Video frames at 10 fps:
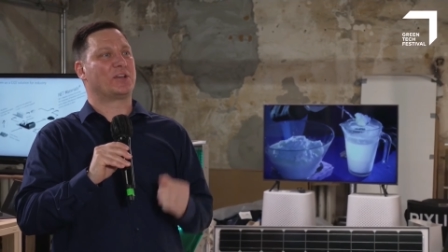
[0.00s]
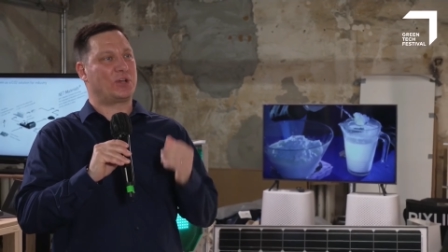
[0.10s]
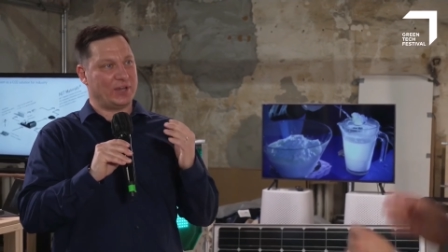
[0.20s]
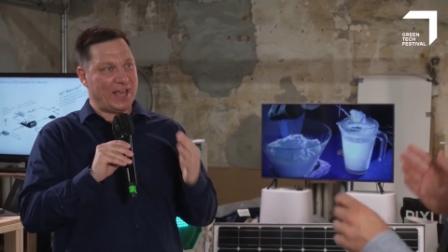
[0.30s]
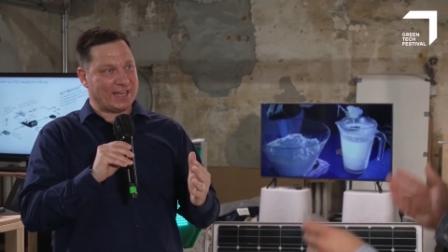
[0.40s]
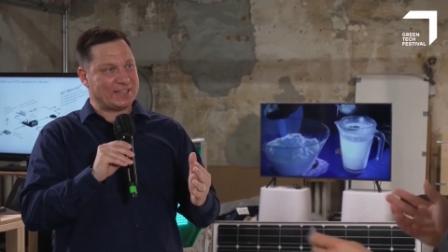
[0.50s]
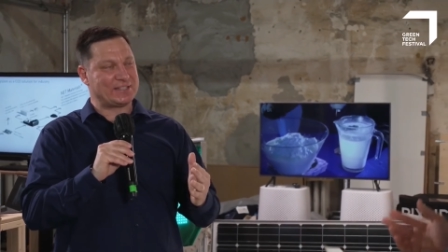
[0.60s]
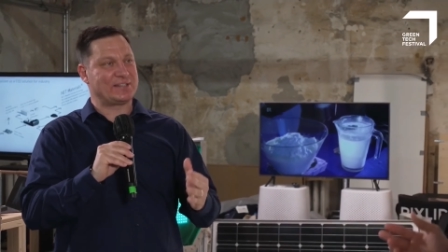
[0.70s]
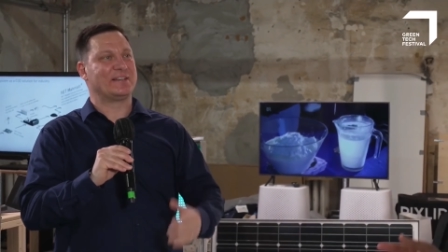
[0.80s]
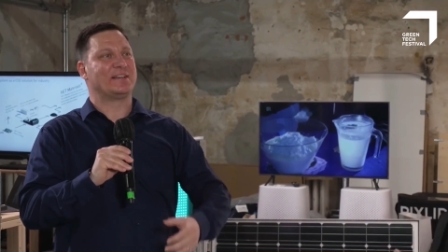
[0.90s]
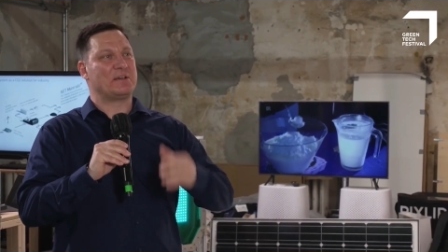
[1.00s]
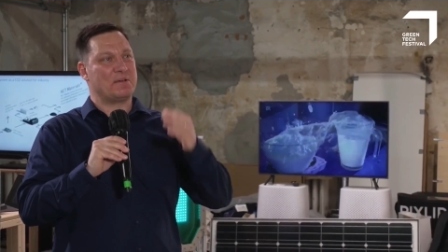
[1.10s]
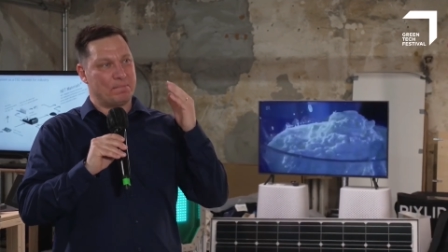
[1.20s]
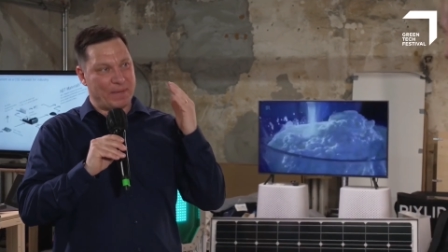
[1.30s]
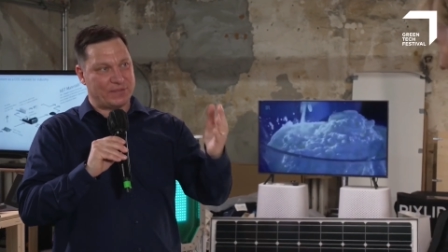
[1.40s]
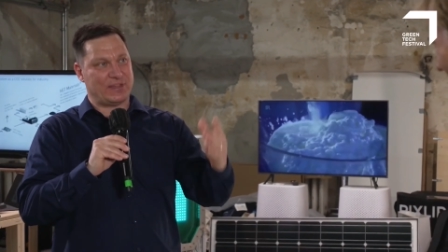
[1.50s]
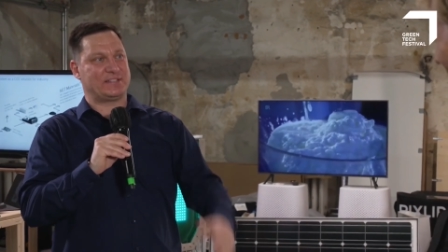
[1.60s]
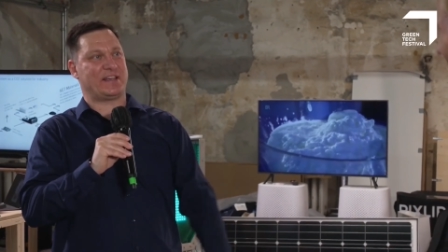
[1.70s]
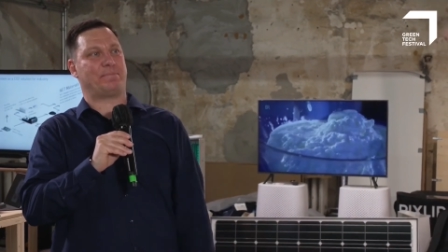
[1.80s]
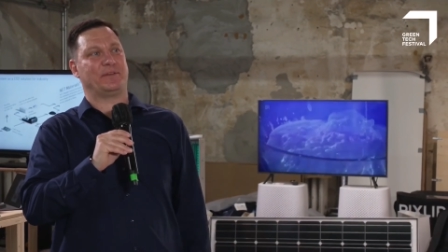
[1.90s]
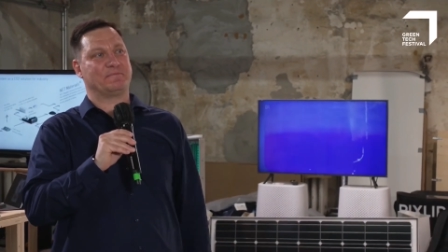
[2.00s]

connect, make things happen.